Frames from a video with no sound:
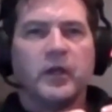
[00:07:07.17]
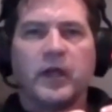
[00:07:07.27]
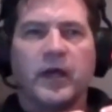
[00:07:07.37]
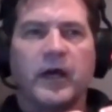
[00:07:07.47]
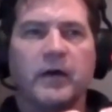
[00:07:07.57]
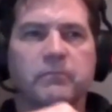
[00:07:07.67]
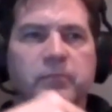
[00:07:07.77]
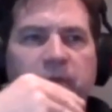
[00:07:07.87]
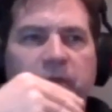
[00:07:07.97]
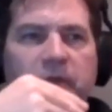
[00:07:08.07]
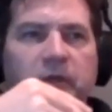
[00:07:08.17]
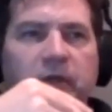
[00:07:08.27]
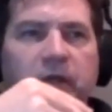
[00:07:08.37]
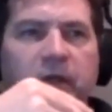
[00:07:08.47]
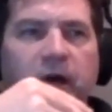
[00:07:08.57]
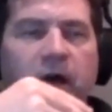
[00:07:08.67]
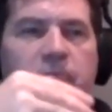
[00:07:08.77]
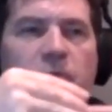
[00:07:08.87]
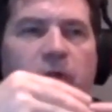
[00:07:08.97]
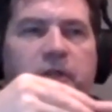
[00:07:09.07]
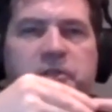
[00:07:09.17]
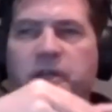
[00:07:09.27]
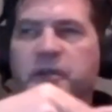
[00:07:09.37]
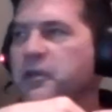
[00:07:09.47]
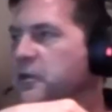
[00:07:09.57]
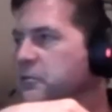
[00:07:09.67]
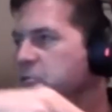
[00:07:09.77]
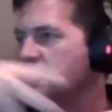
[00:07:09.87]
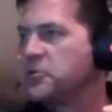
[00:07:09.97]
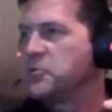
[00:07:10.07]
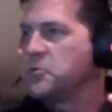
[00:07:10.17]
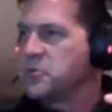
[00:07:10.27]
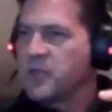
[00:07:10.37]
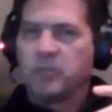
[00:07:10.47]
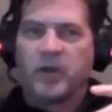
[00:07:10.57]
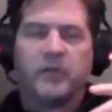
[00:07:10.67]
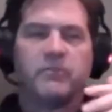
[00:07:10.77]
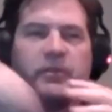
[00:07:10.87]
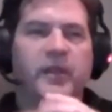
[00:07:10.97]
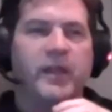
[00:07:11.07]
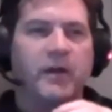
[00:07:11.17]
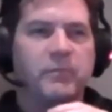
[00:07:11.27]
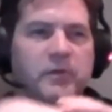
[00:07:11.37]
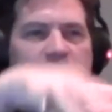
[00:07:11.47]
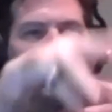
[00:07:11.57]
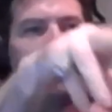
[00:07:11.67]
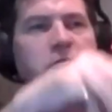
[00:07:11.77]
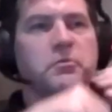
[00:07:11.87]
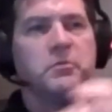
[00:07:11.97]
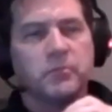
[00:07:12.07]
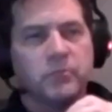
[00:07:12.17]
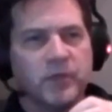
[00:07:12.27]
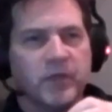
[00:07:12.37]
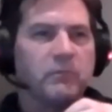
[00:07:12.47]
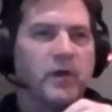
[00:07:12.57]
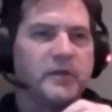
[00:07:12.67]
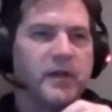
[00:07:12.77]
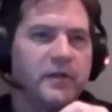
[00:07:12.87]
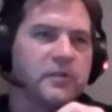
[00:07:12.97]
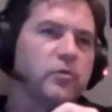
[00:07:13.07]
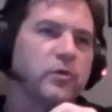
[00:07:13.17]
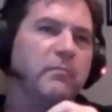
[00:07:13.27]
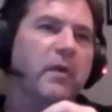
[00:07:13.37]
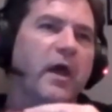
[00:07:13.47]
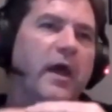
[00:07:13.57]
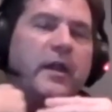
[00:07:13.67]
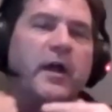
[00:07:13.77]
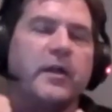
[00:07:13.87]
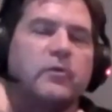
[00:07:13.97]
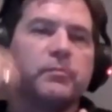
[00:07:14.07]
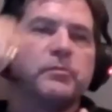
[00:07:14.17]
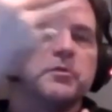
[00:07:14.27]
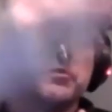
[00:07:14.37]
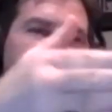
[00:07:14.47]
I'm really sending to someone over there, but you get my data stream, and I encrypt it to